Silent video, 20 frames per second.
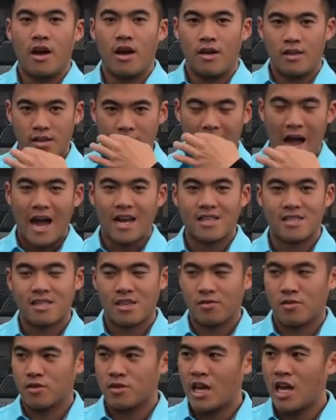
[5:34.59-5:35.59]
the axis
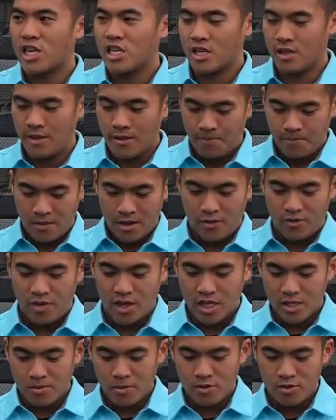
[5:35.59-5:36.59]
of rotation, if
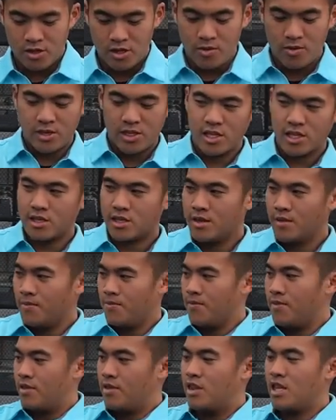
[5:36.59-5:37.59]
this moves 2 inches,
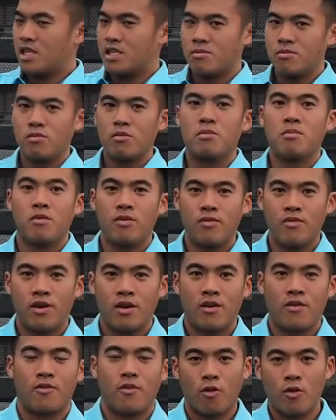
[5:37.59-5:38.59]
this will move
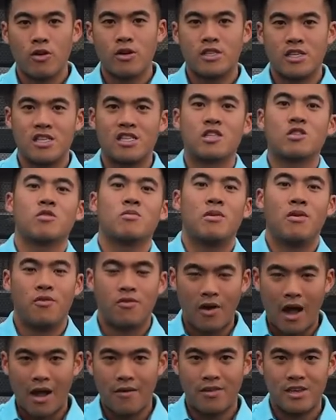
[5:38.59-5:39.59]
4 inches, this will move
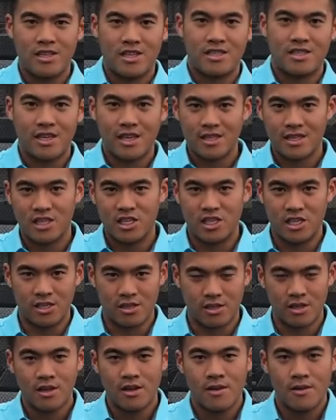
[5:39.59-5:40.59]
5 inches, 6
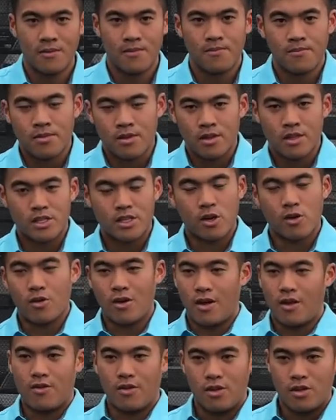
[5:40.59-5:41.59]
inches. So
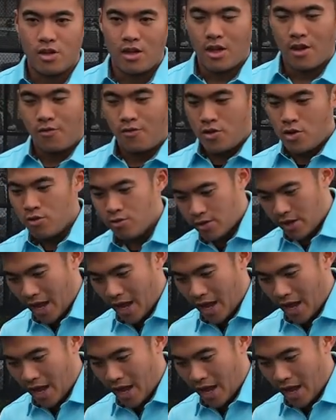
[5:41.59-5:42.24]
if you